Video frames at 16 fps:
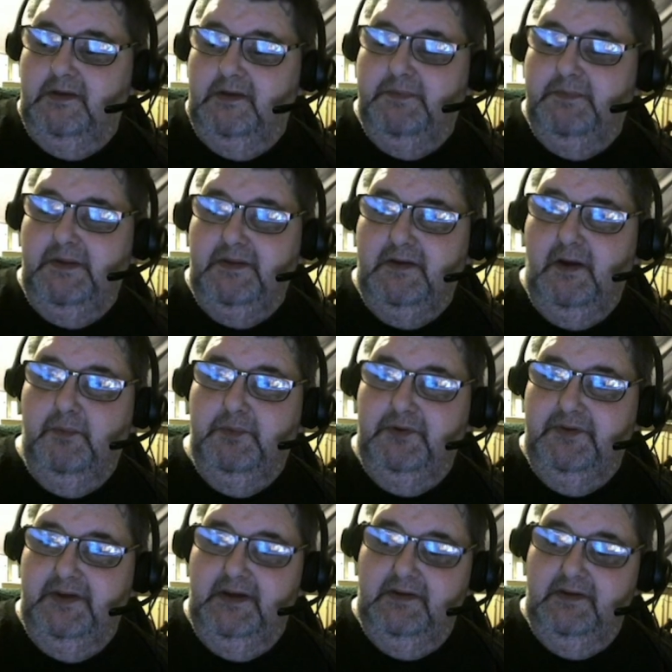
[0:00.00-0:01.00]
spent a couple
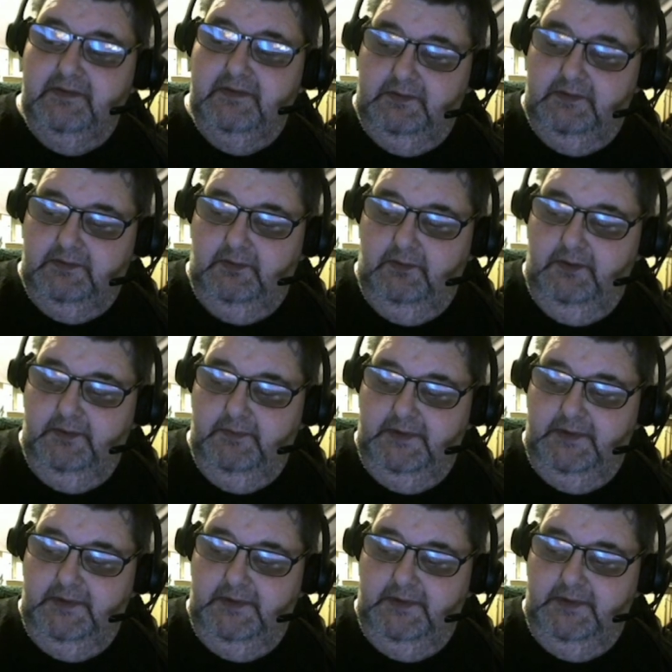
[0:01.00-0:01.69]
of days consoling